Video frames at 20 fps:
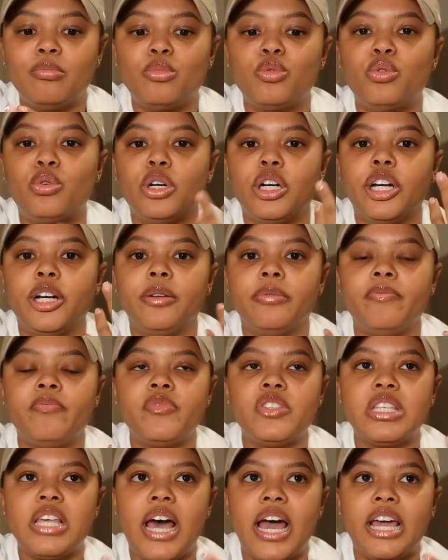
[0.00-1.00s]
more
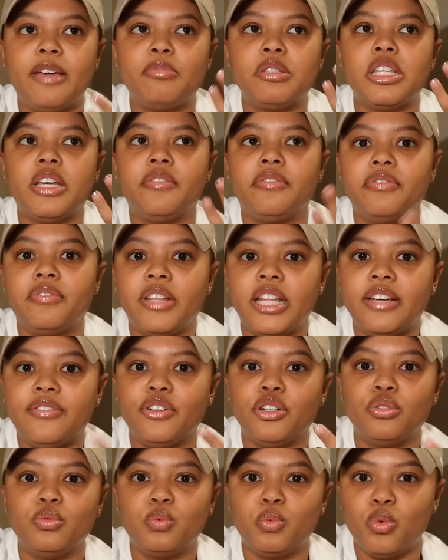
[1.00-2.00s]
types of
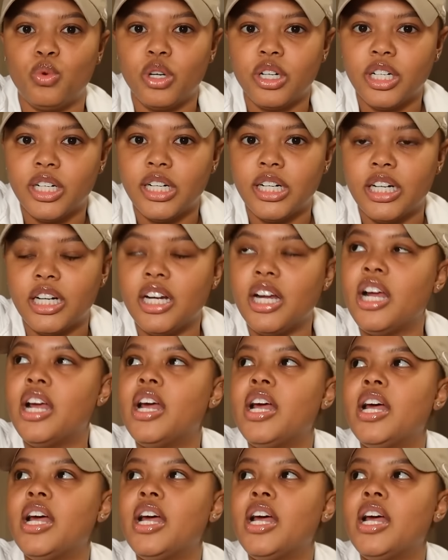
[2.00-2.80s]
flavored water,